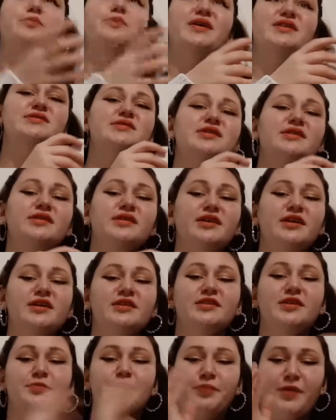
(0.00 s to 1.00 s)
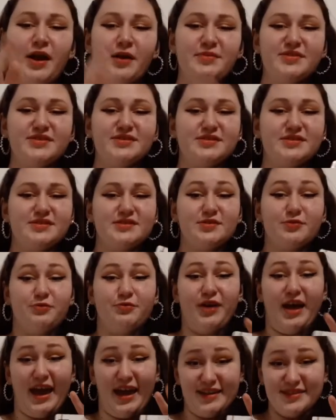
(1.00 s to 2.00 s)
Basically, the premise,
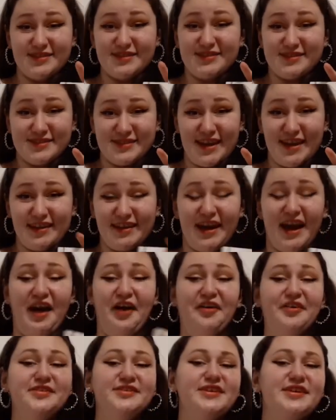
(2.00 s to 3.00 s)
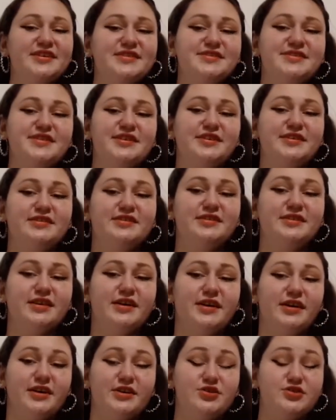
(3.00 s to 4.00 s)
hence its 10 count, is that
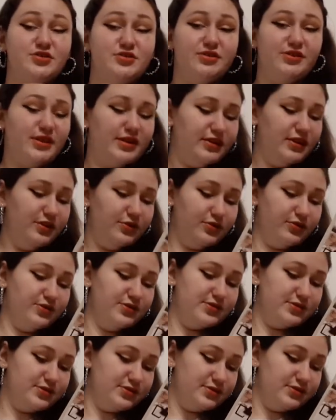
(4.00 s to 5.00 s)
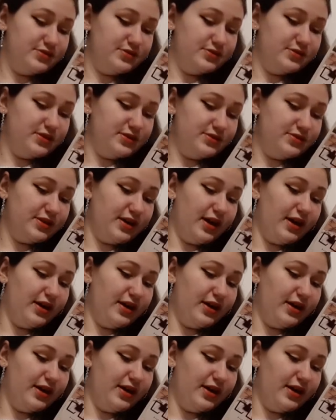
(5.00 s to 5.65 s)
Shirotani, who is this